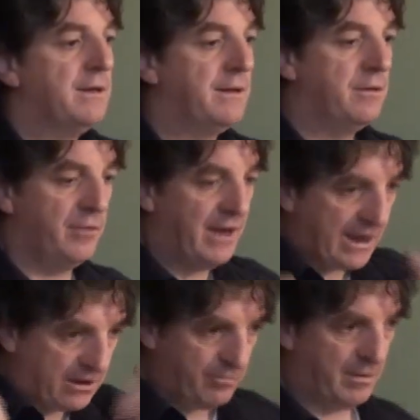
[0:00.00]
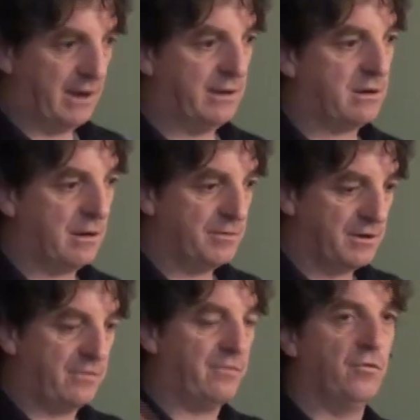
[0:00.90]
then the reactive mind comes
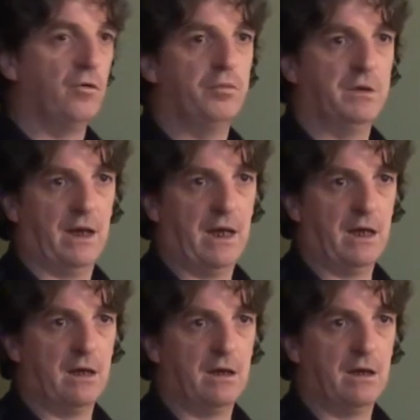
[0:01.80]
into full play